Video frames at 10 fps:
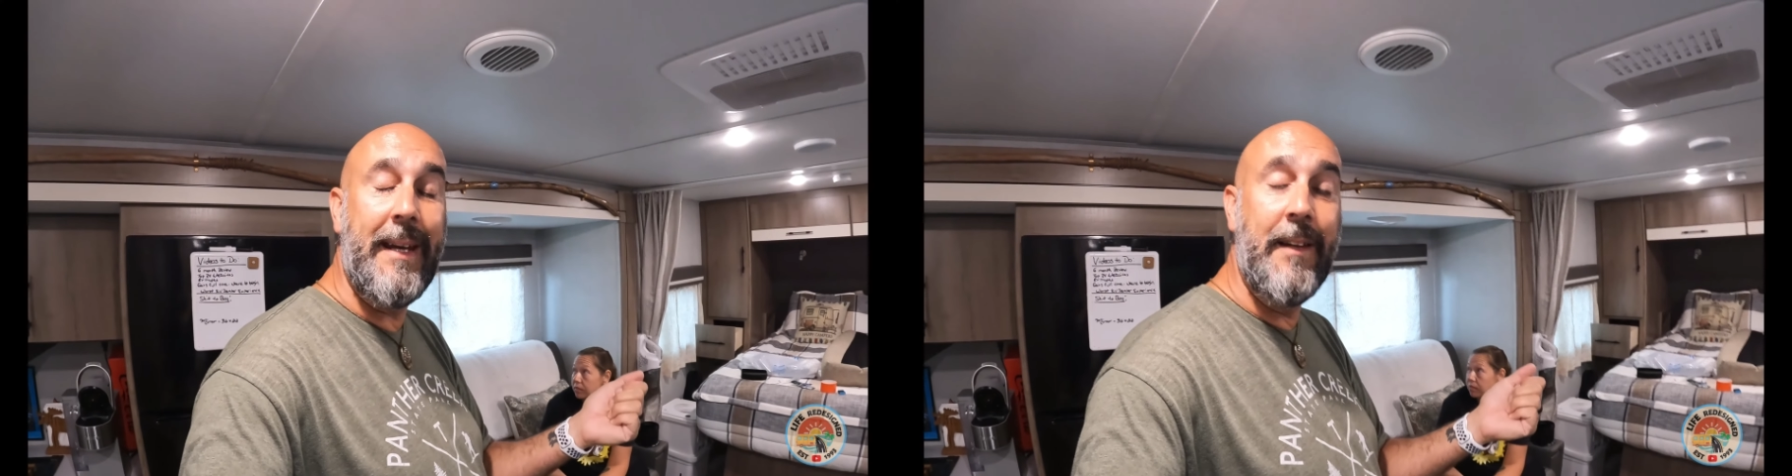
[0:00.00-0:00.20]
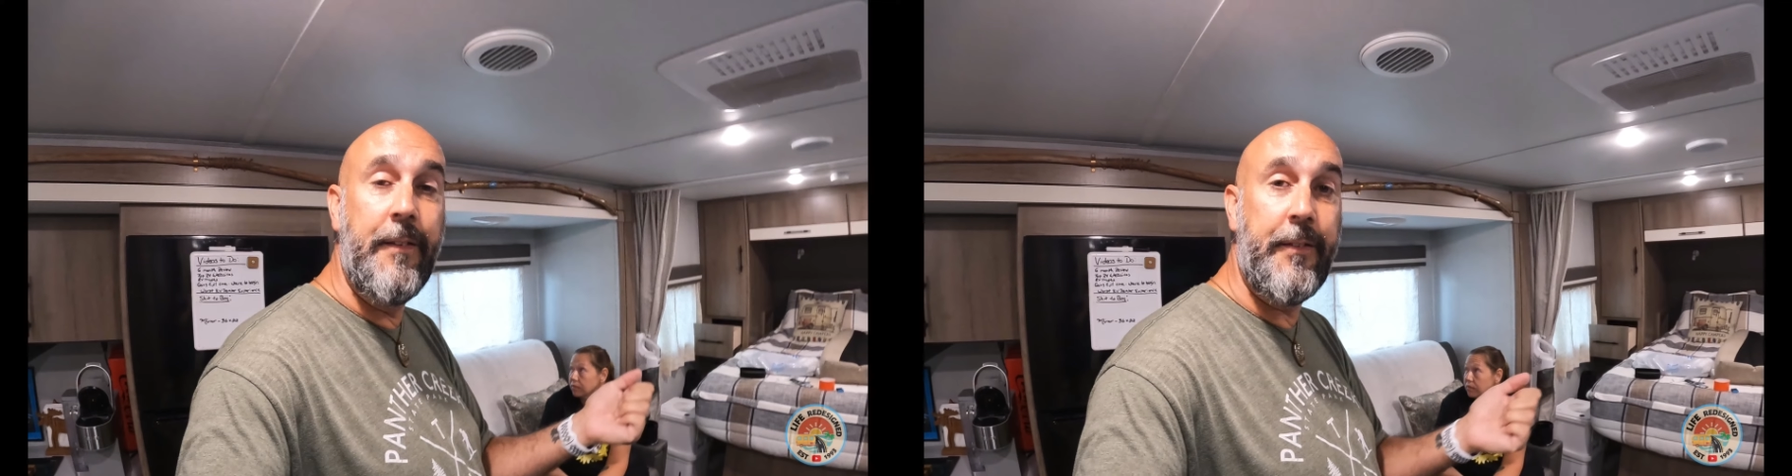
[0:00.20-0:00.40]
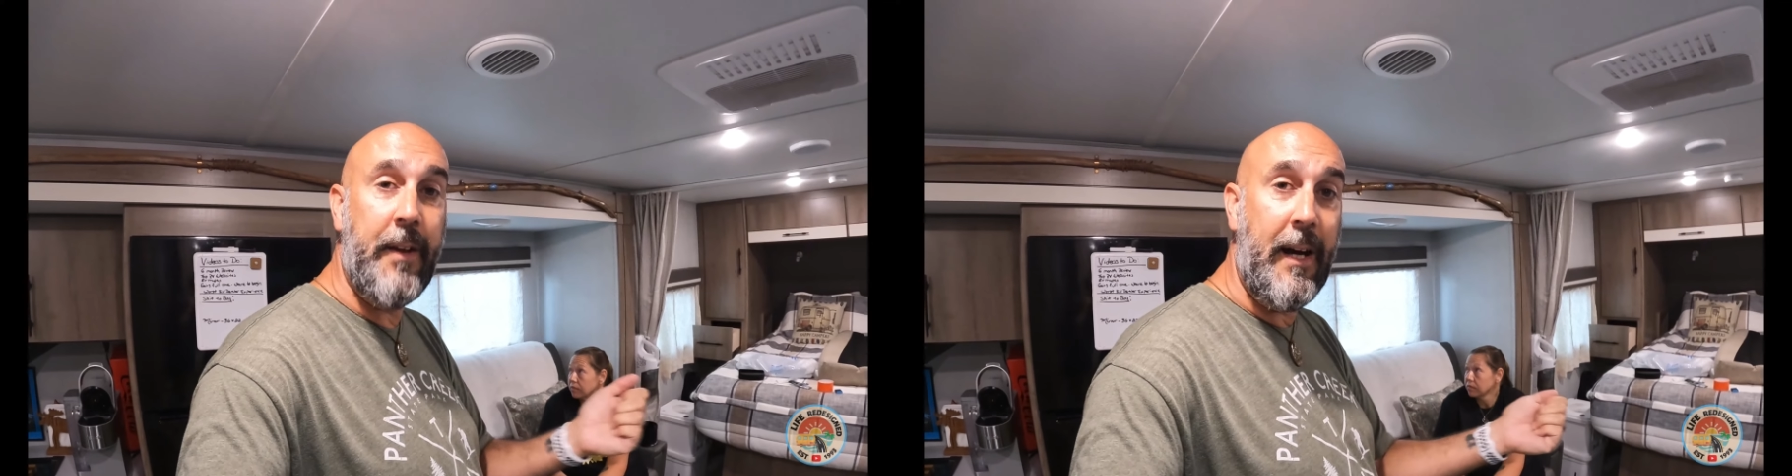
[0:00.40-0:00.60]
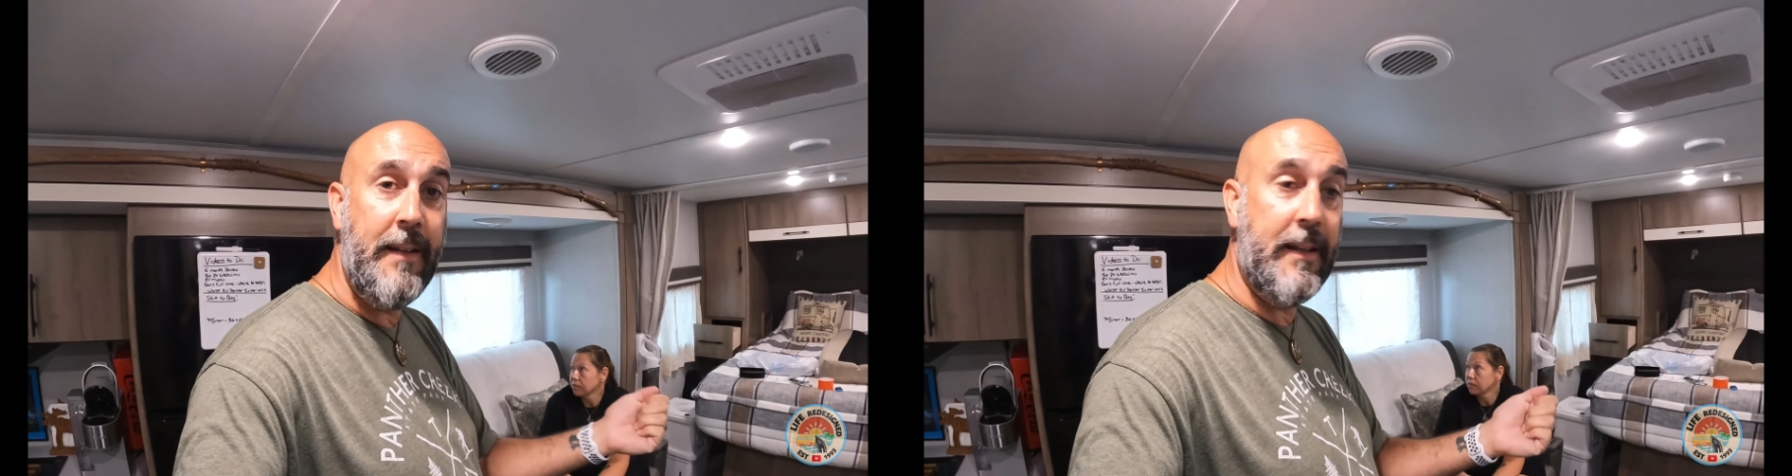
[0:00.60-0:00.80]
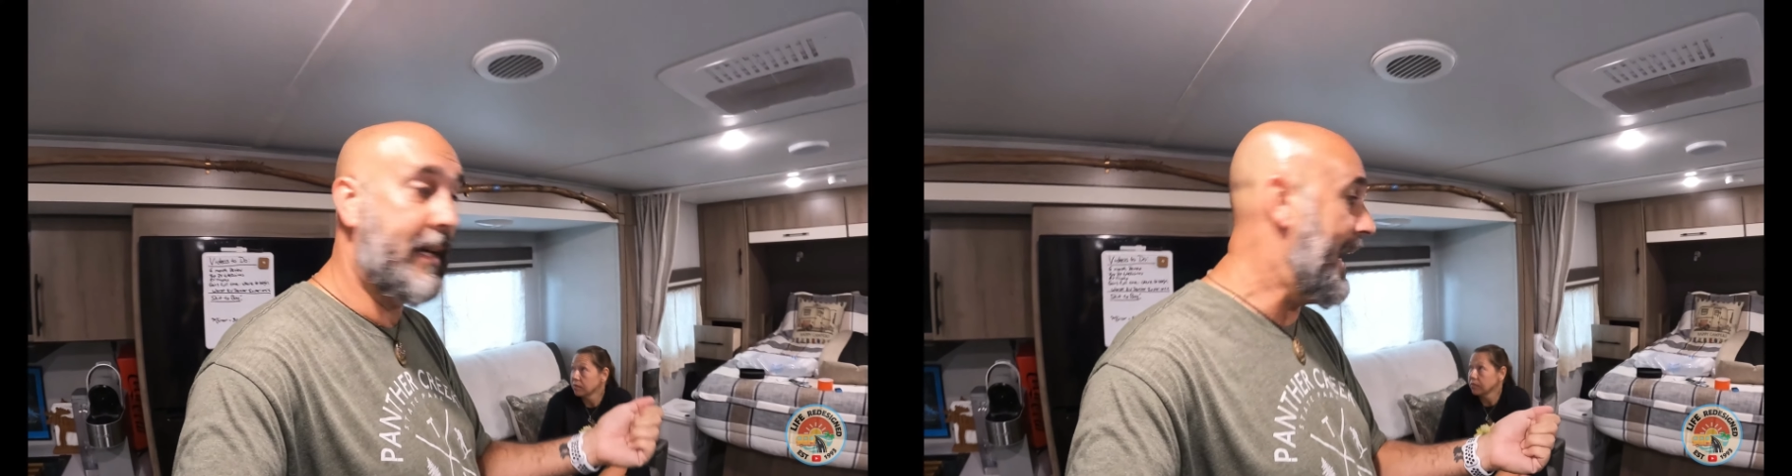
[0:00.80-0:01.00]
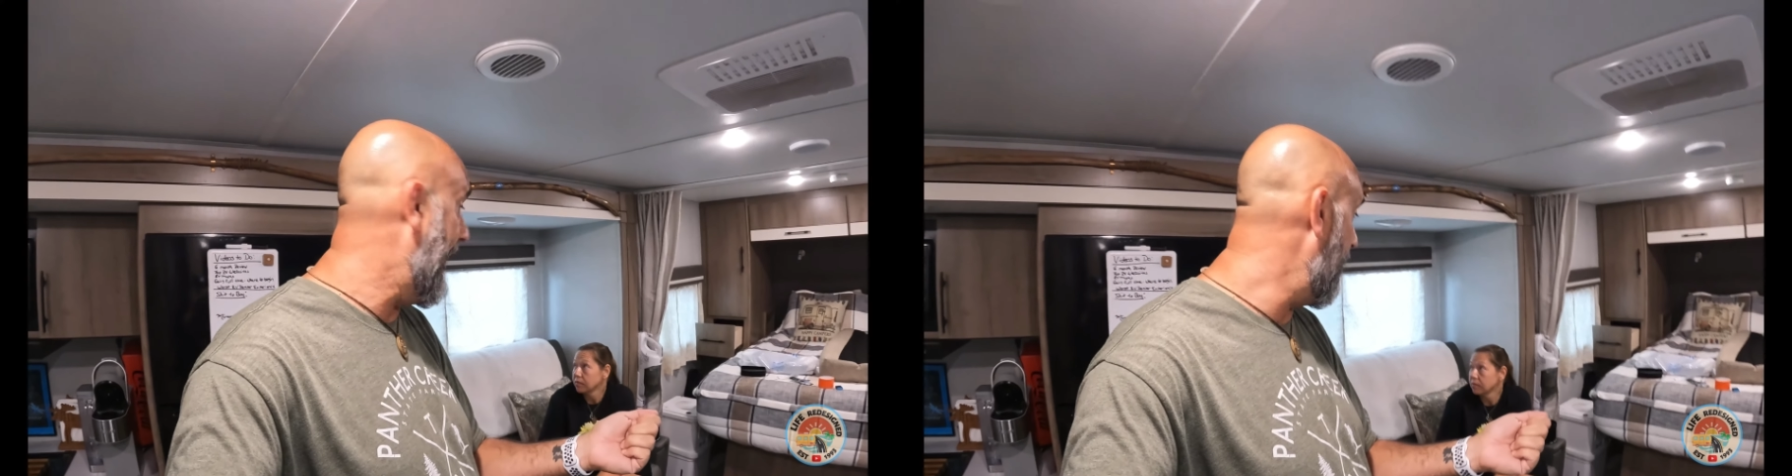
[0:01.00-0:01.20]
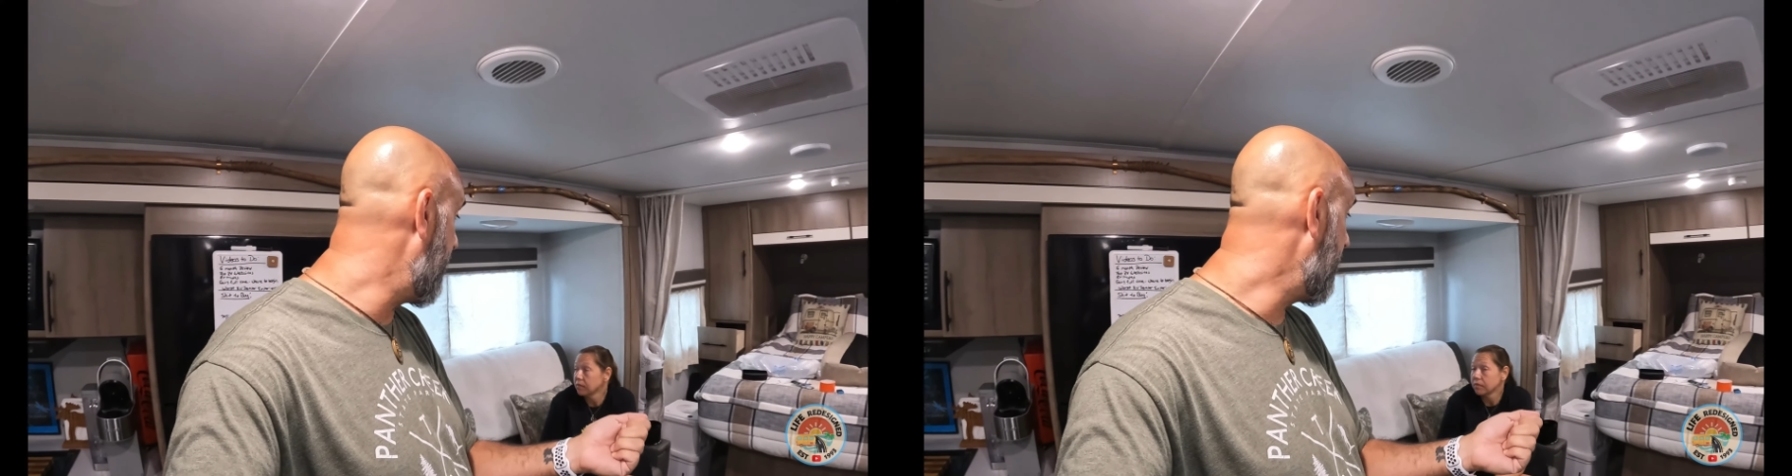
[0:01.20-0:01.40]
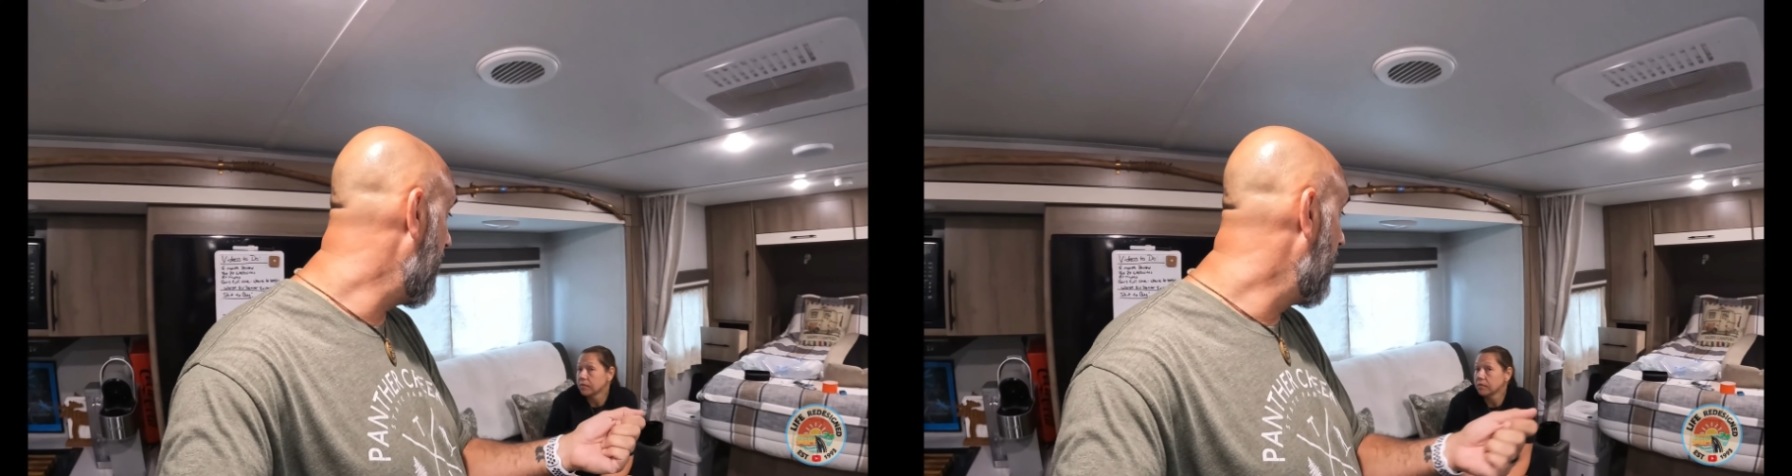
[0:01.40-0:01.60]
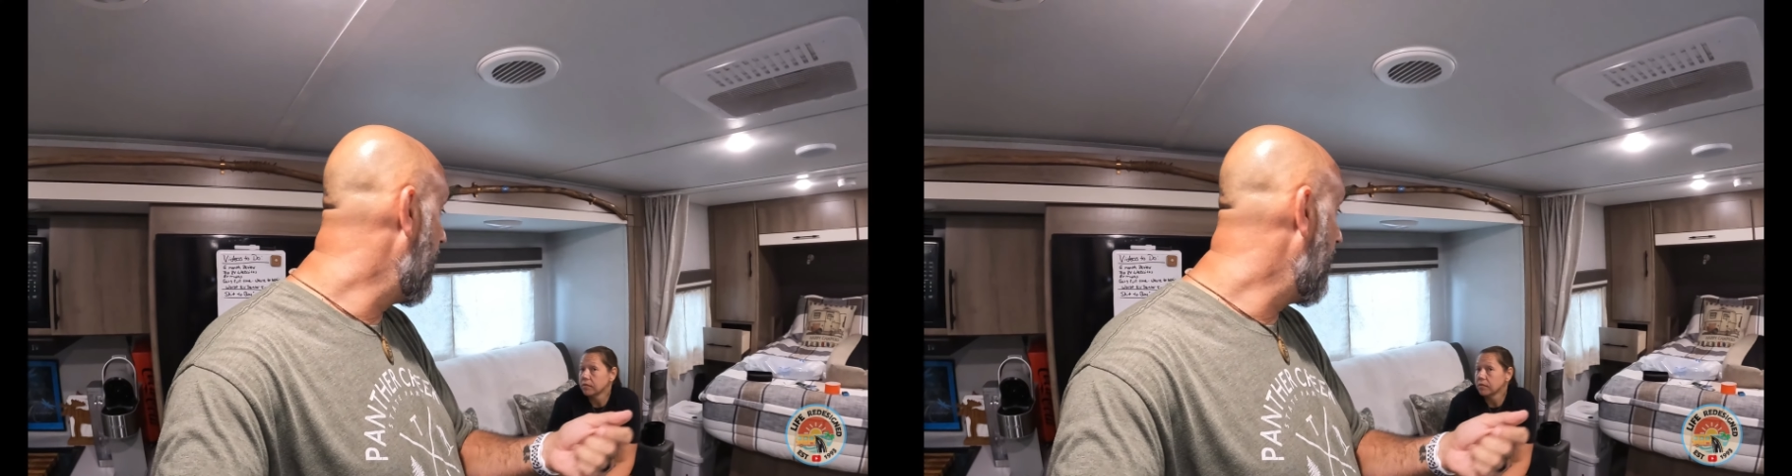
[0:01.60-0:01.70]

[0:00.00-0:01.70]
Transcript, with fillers: inside the caps